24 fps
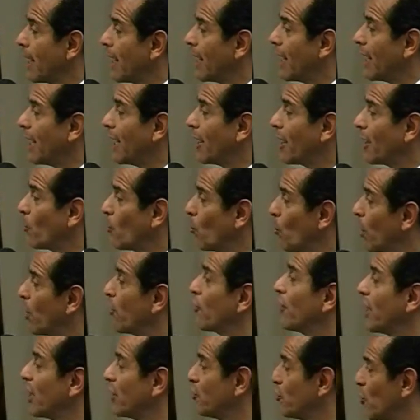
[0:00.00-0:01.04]
uh,
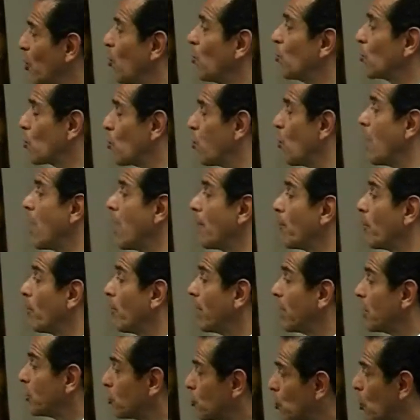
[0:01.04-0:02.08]
where they don't
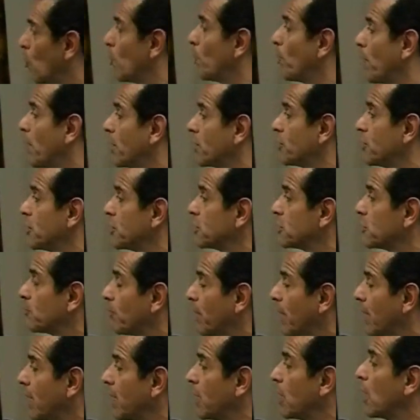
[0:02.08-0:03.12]
cooperate, don't
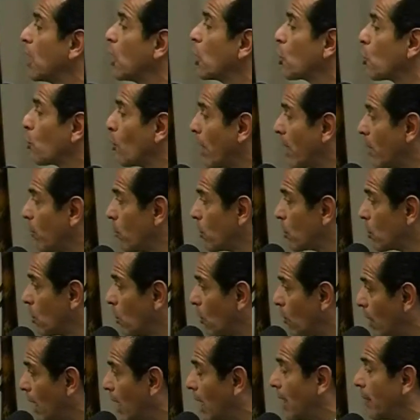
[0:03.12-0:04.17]
participate, crime will
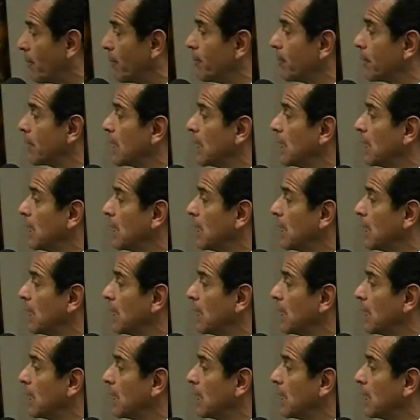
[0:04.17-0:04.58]
go up.